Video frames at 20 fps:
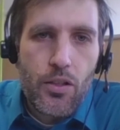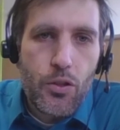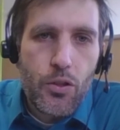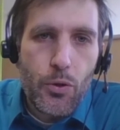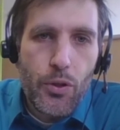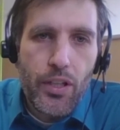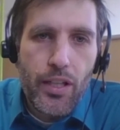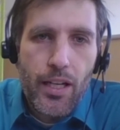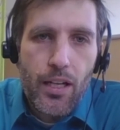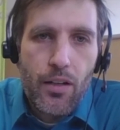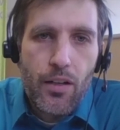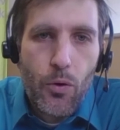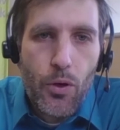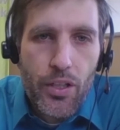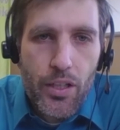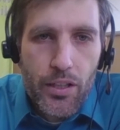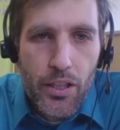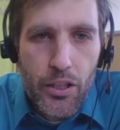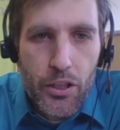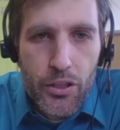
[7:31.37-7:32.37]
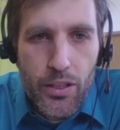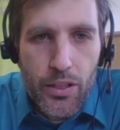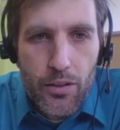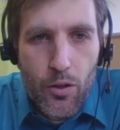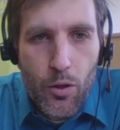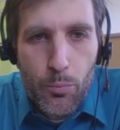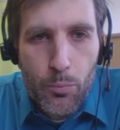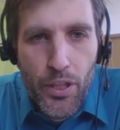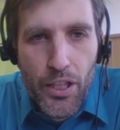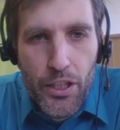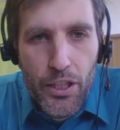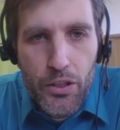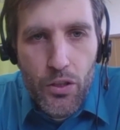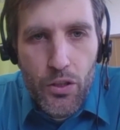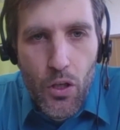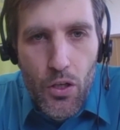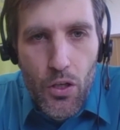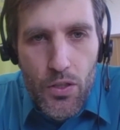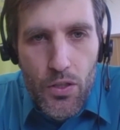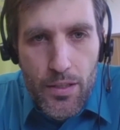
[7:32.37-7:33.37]
so you can avoid additional compression
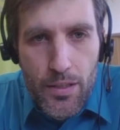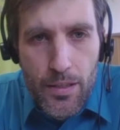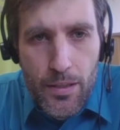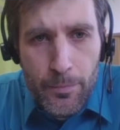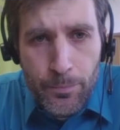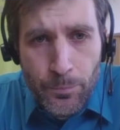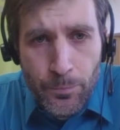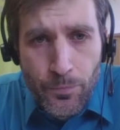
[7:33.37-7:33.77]
costs.